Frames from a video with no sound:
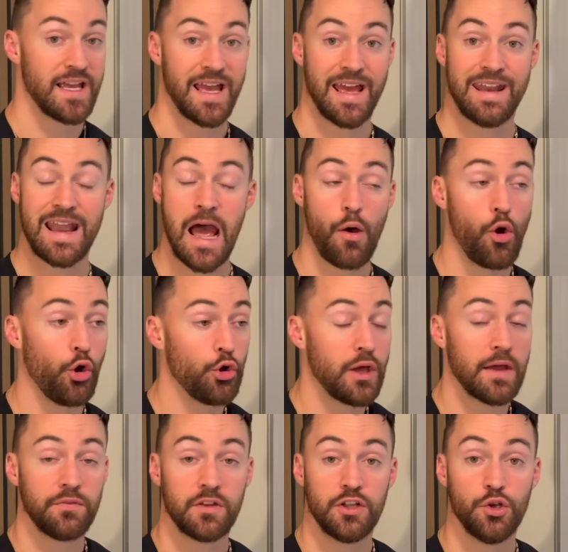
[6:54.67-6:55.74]
and now all you
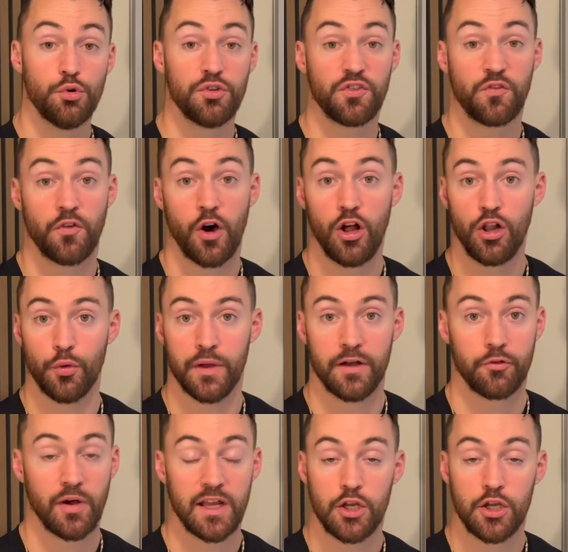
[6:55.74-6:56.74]
have to do is follow it, right?